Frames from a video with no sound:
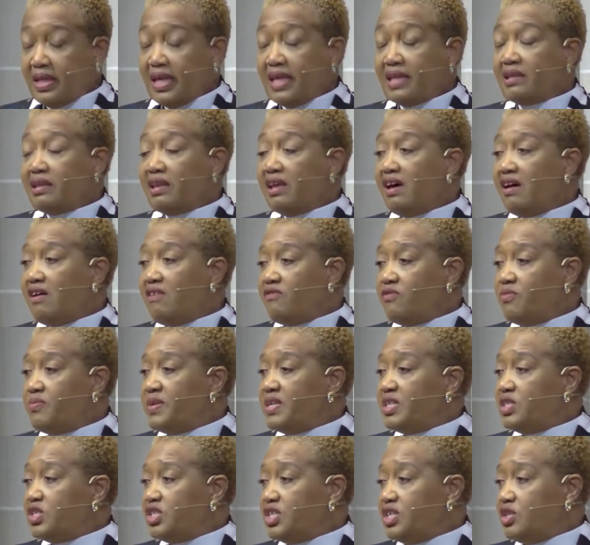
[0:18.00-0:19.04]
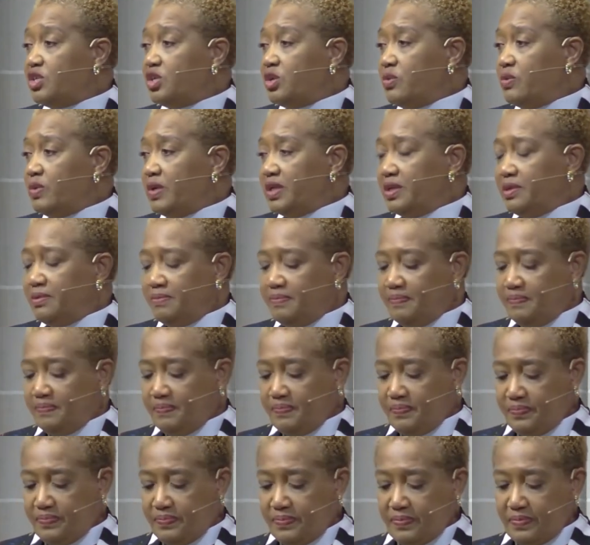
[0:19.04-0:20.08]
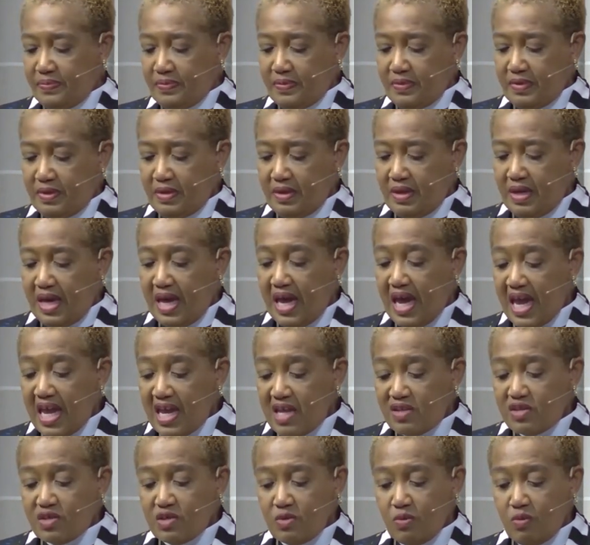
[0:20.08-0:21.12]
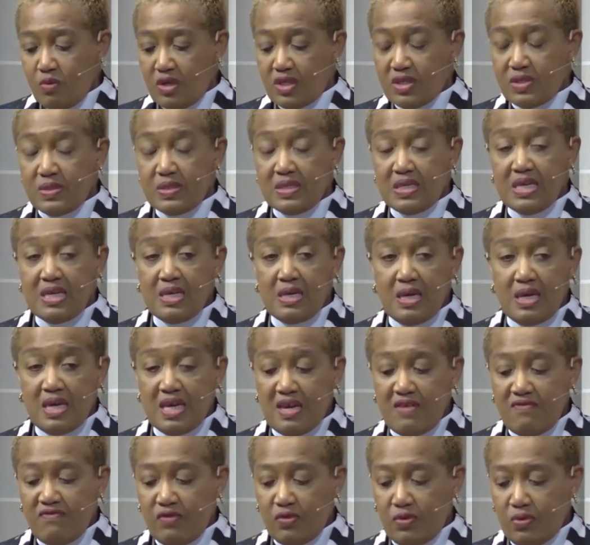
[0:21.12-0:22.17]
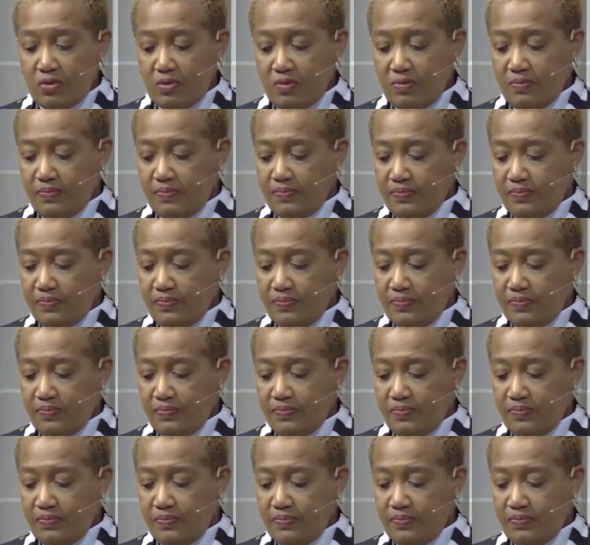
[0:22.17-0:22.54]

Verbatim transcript: Let love be genuine. Hate what is evil.